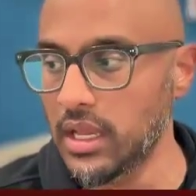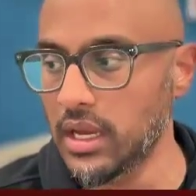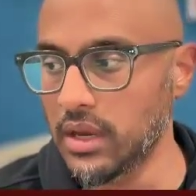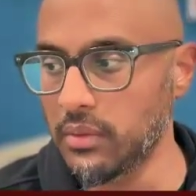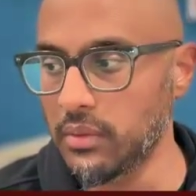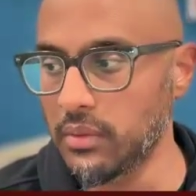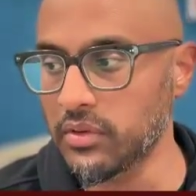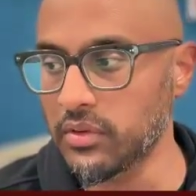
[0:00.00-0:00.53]

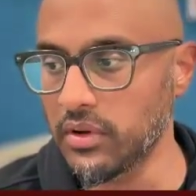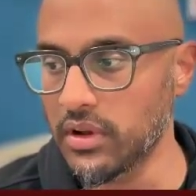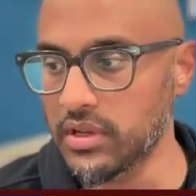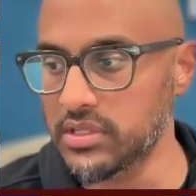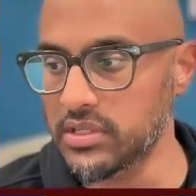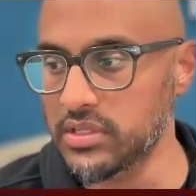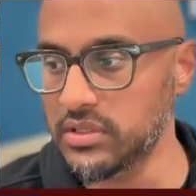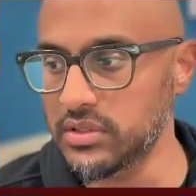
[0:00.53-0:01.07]
with
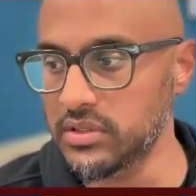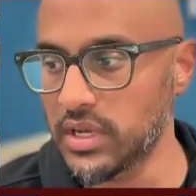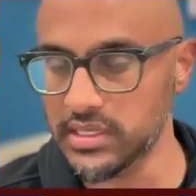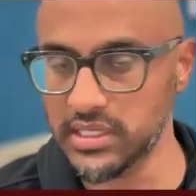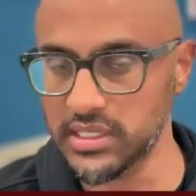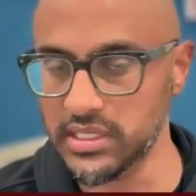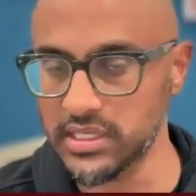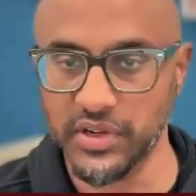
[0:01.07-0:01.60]
regard to how
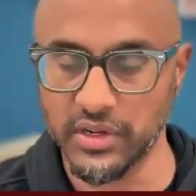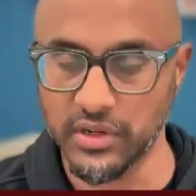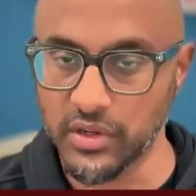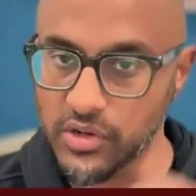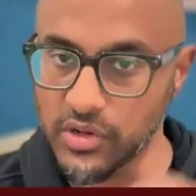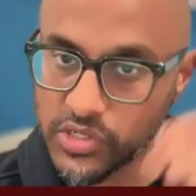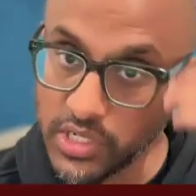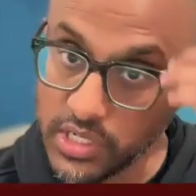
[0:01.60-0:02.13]
ceasefire
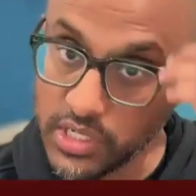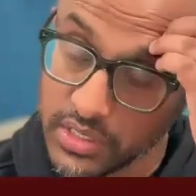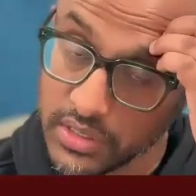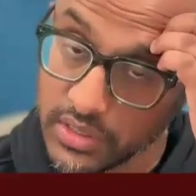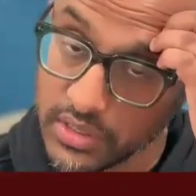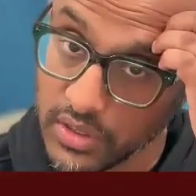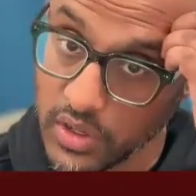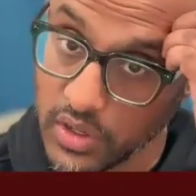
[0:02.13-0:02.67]

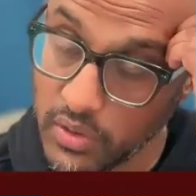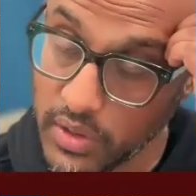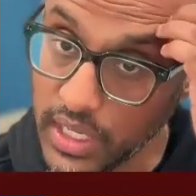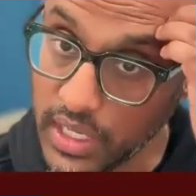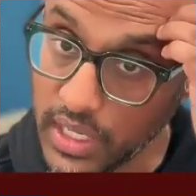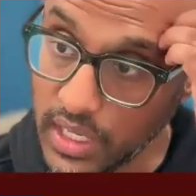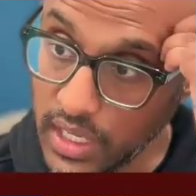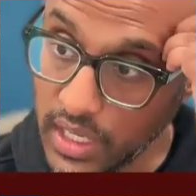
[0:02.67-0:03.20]
negotiations are
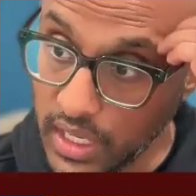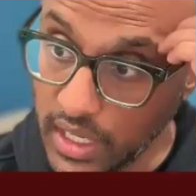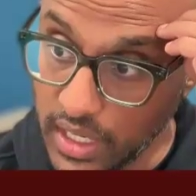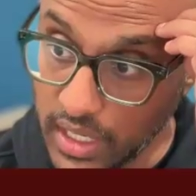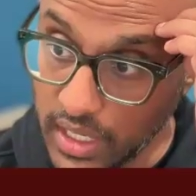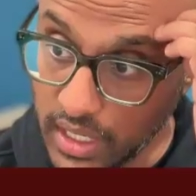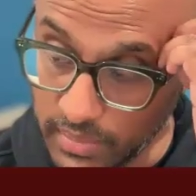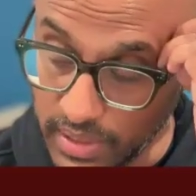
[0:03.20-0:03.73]
going.
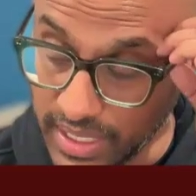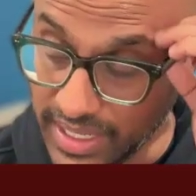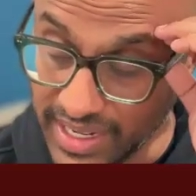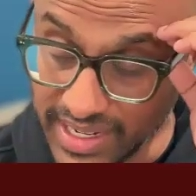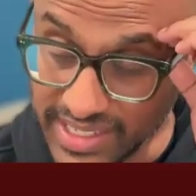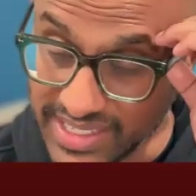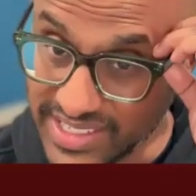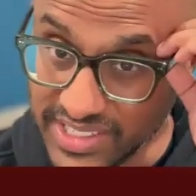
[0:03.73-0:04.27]
And
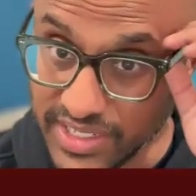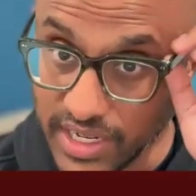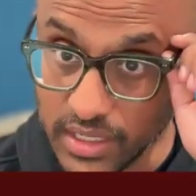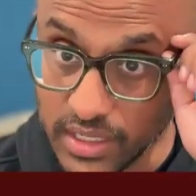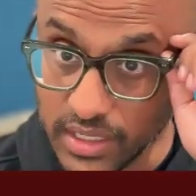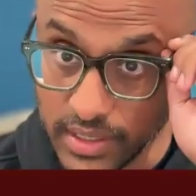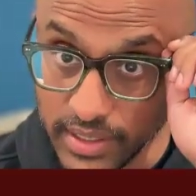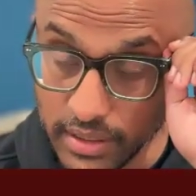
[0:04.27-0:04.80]
again, it's just
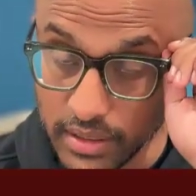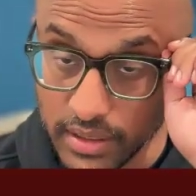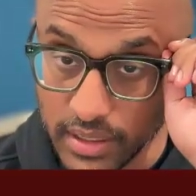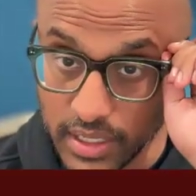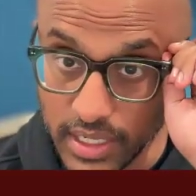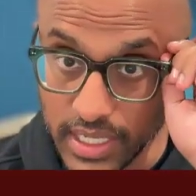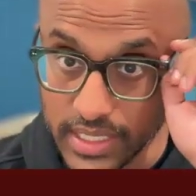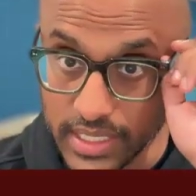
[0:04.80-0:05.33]
not
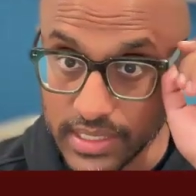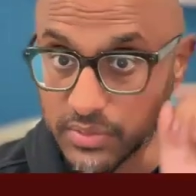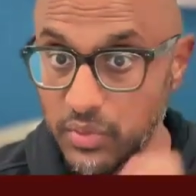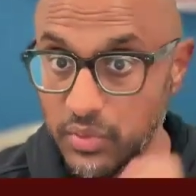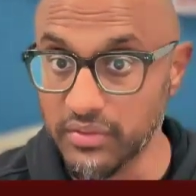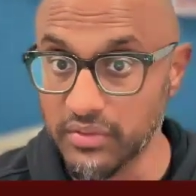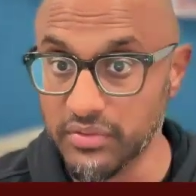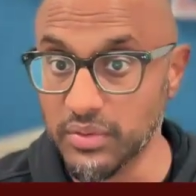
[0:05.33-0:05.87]
clear at this
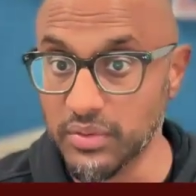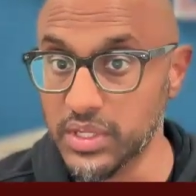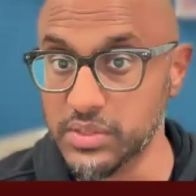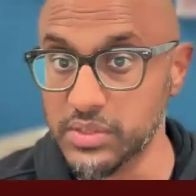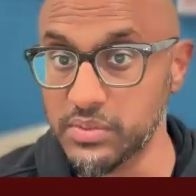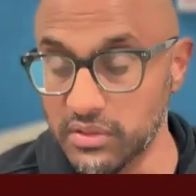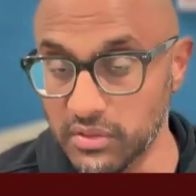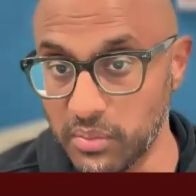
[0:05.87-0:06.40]
point from
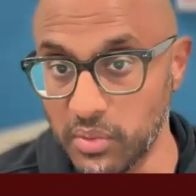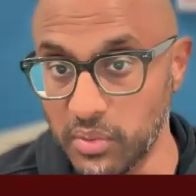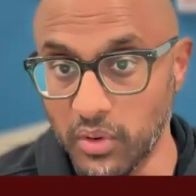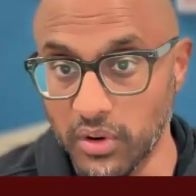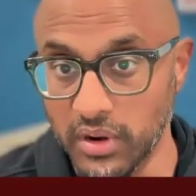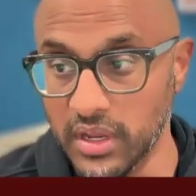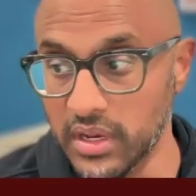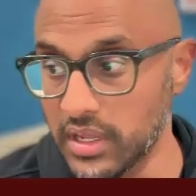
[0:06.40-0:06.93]
what's being
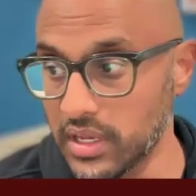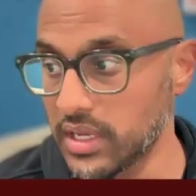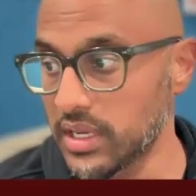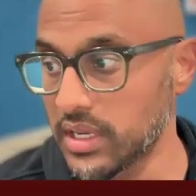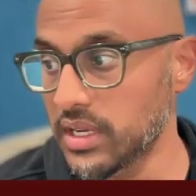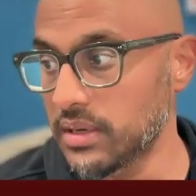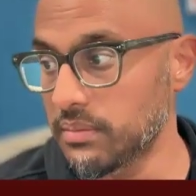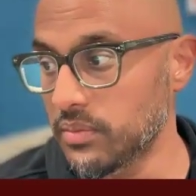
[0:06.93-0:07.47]
reported
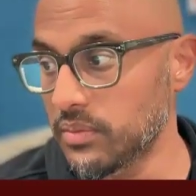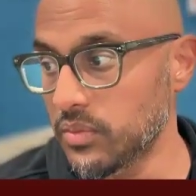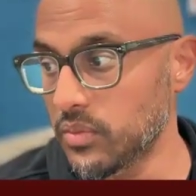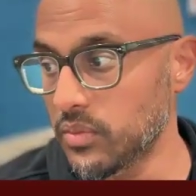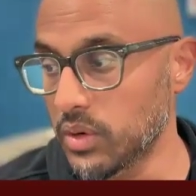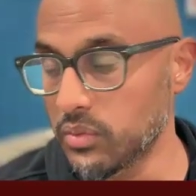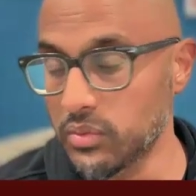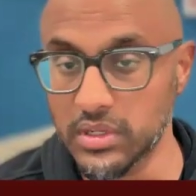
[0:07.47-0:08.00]

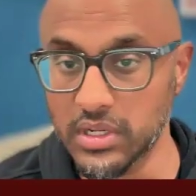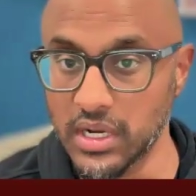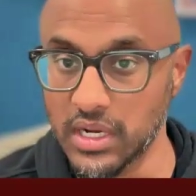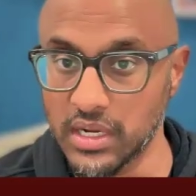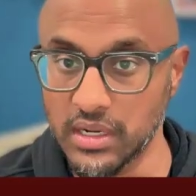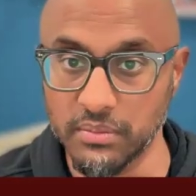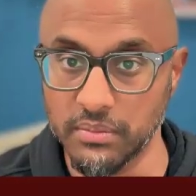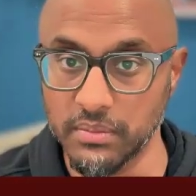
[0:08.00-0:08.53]
what will
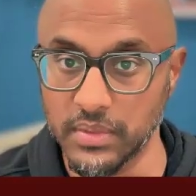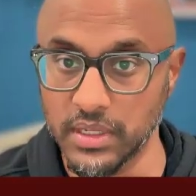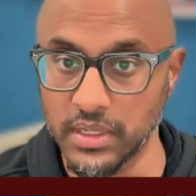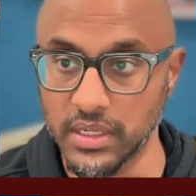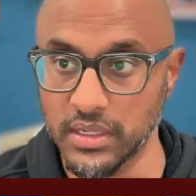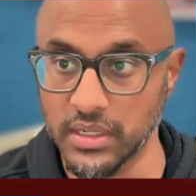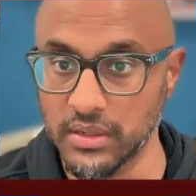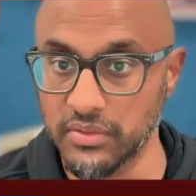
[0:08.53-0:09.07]
come
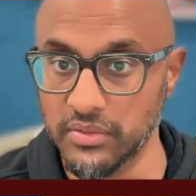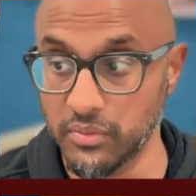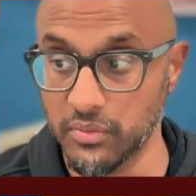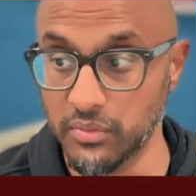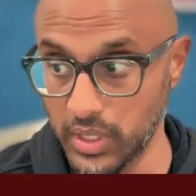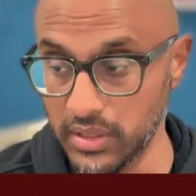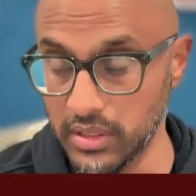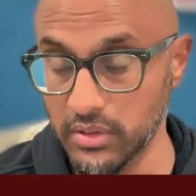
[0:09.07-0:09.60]
of
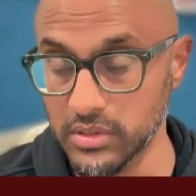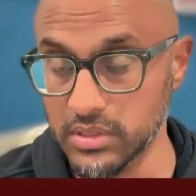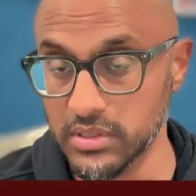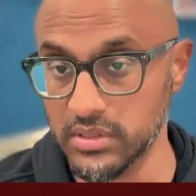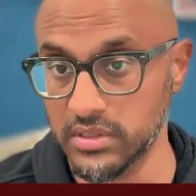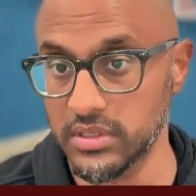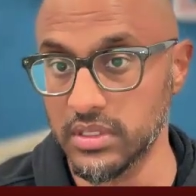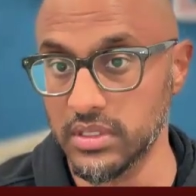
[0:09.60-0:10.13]
one,
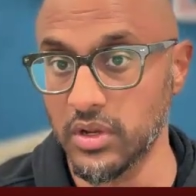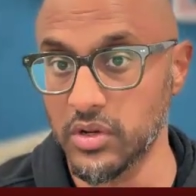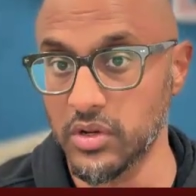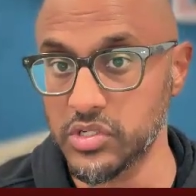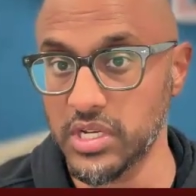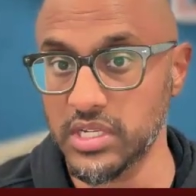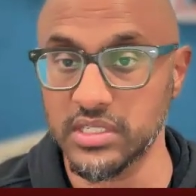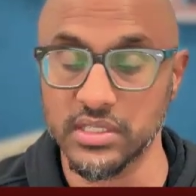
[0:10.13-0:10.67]
those
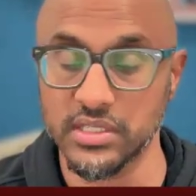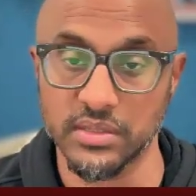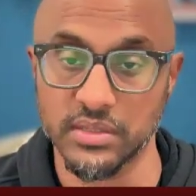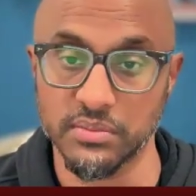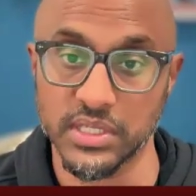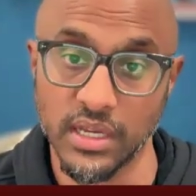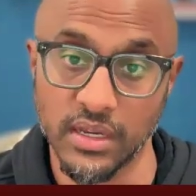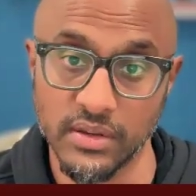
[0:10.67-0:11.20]
negotiations
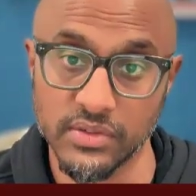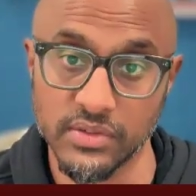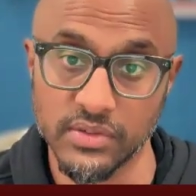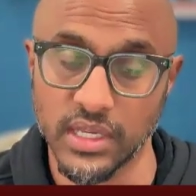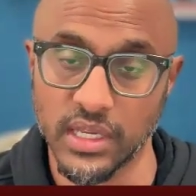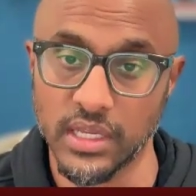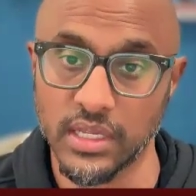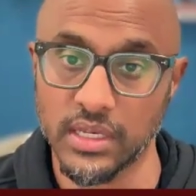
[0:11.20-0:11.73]

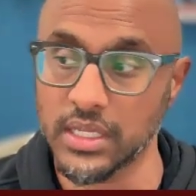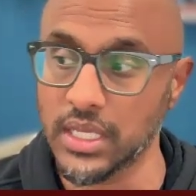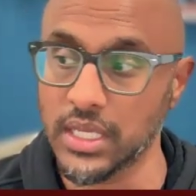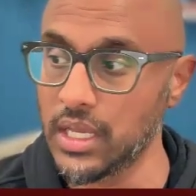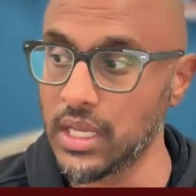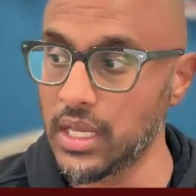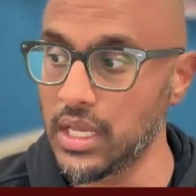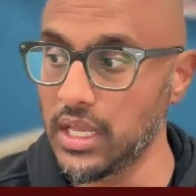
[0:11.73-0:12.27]
themselves, and
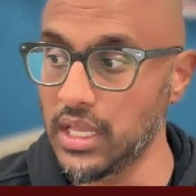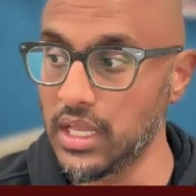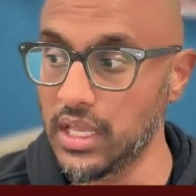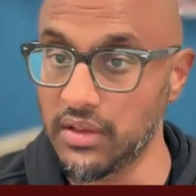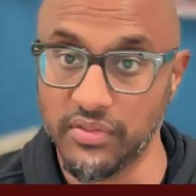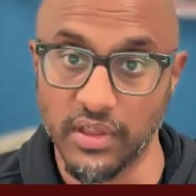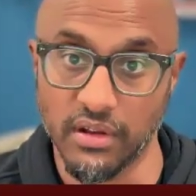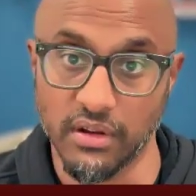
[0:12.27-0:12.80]

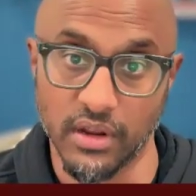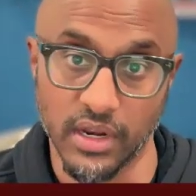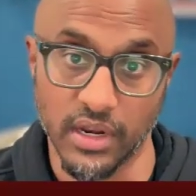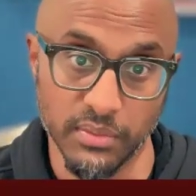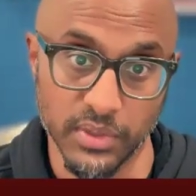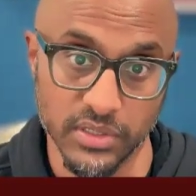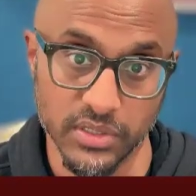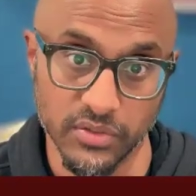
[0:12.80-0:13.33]
if they're
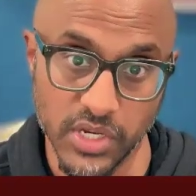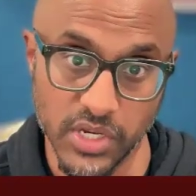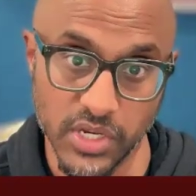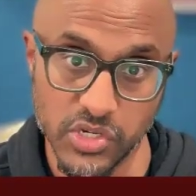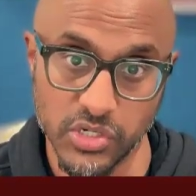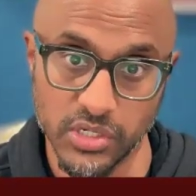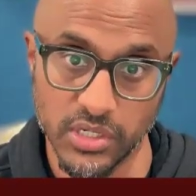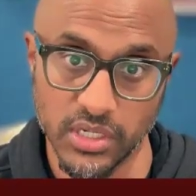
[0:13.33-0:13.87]
unable to
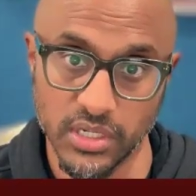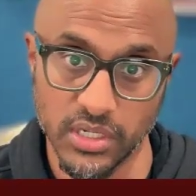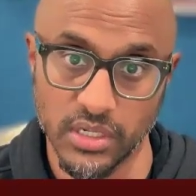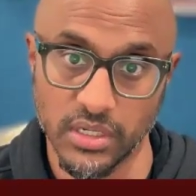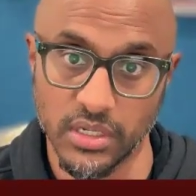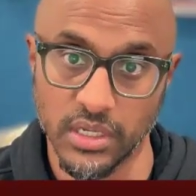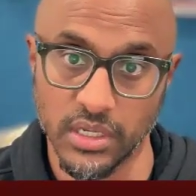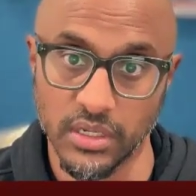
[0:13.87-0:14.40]
reach
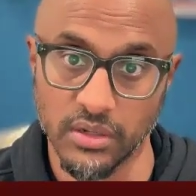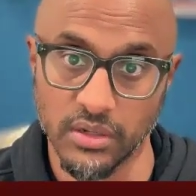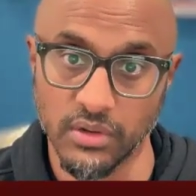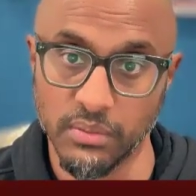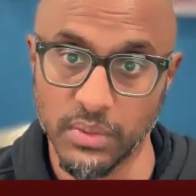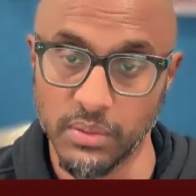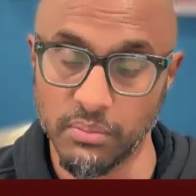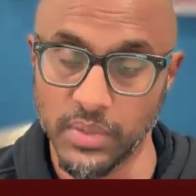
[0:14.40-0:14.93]
an
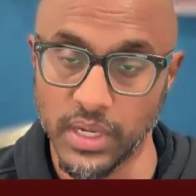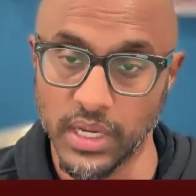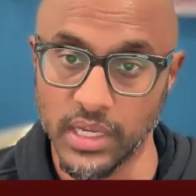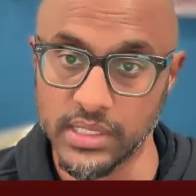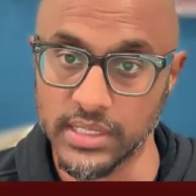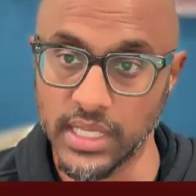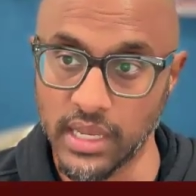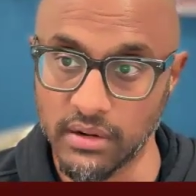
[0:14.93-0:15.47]
agreement
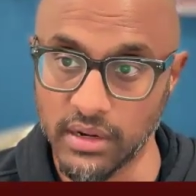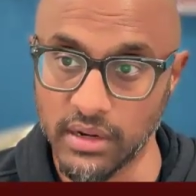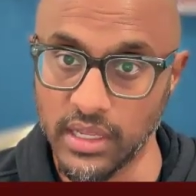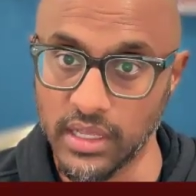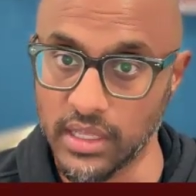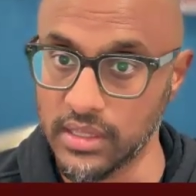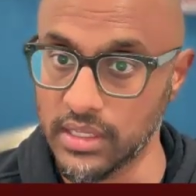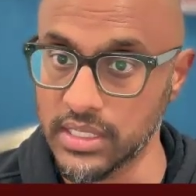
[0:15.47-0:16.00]
by
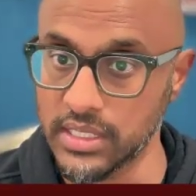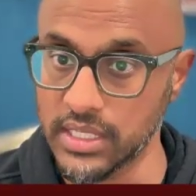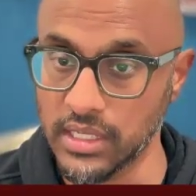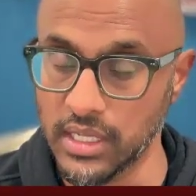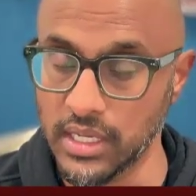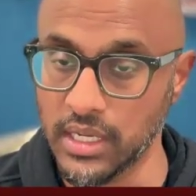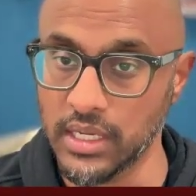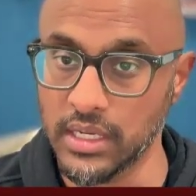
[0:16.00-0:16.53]
Saturday and the
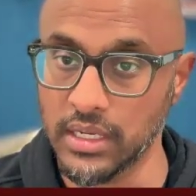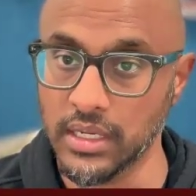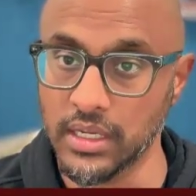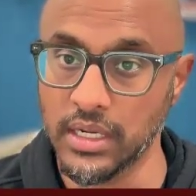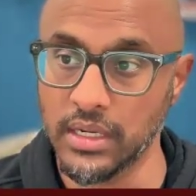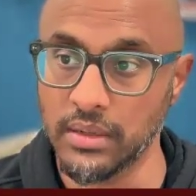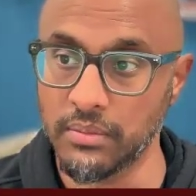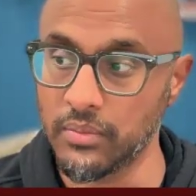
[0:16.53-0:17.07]
deadline,
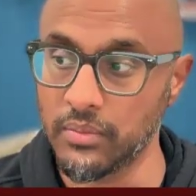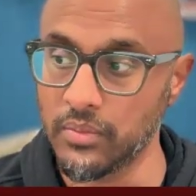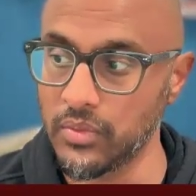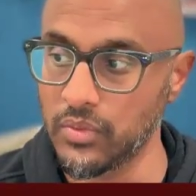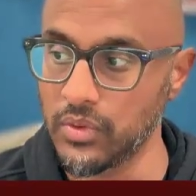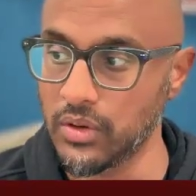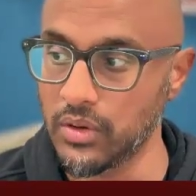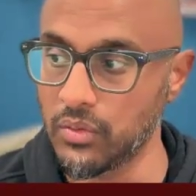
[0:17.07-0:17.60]

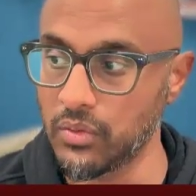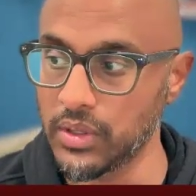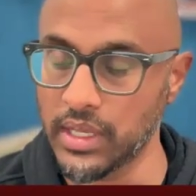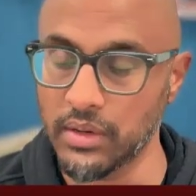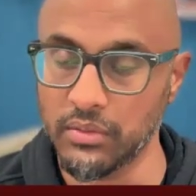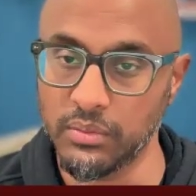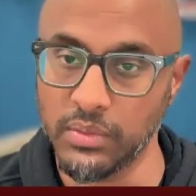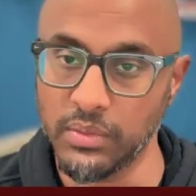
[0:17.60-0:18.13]
what that